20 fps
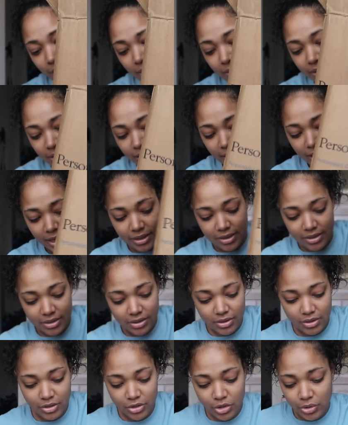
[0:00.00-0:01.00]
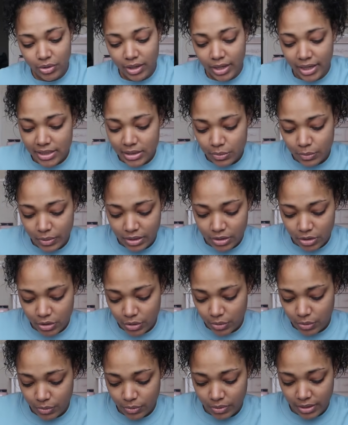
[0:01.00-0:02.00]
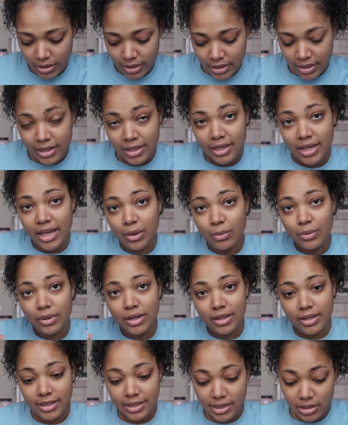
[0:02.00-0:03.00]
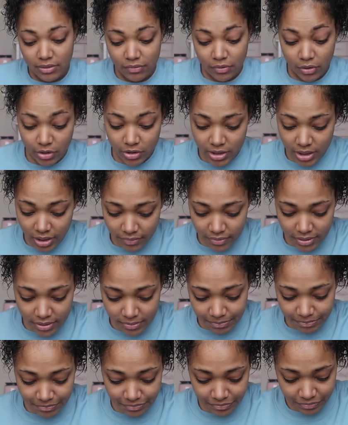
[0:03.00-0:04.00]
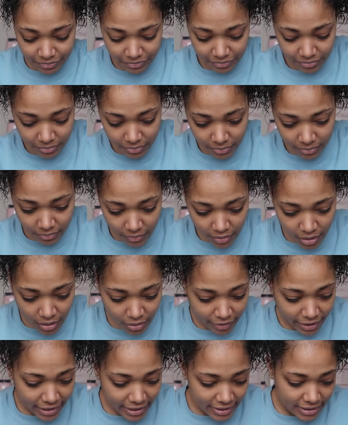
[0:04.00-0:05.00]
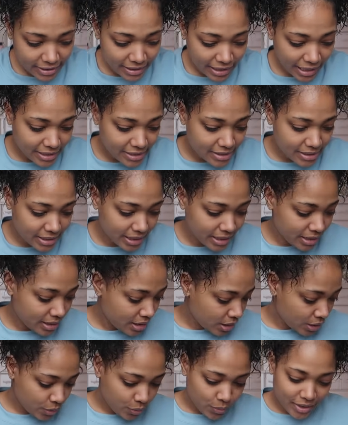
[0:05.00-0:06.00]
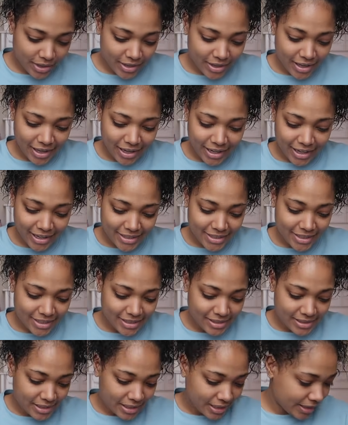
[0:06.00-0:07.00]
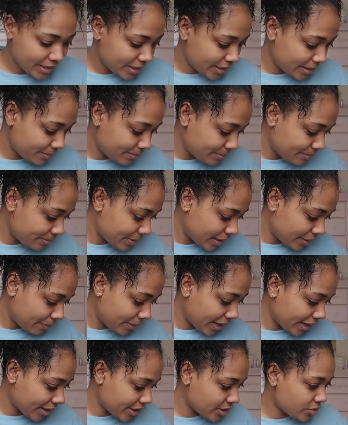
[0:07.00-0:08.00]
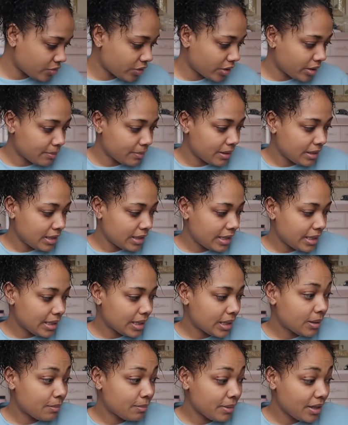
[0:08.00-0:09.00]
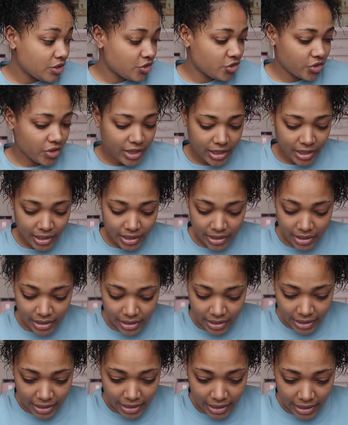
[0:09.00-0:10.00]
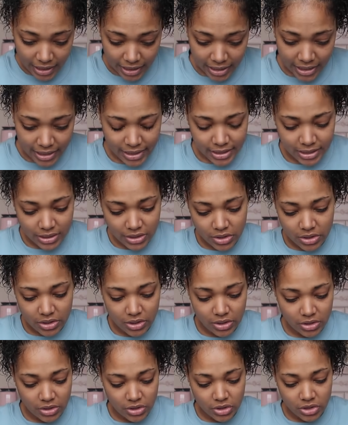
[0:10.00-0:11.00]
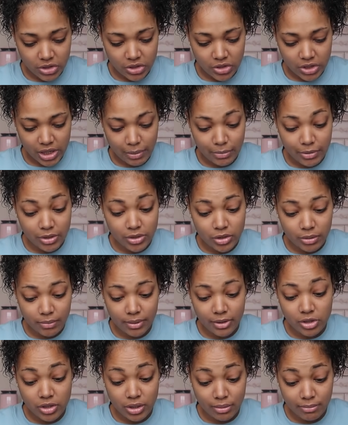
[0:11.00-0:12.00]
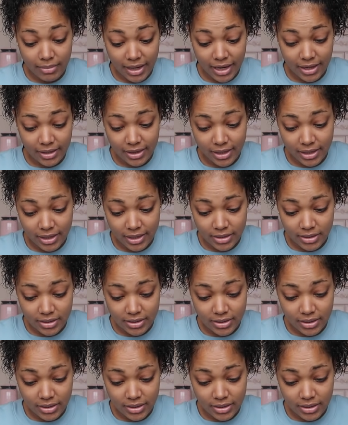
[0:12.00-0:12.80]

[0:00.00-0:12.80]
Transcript: So in case you guys want to get one of these for yourself. All right, and then lastly, we got some a package from Kemetria, and I'm assuming she made these.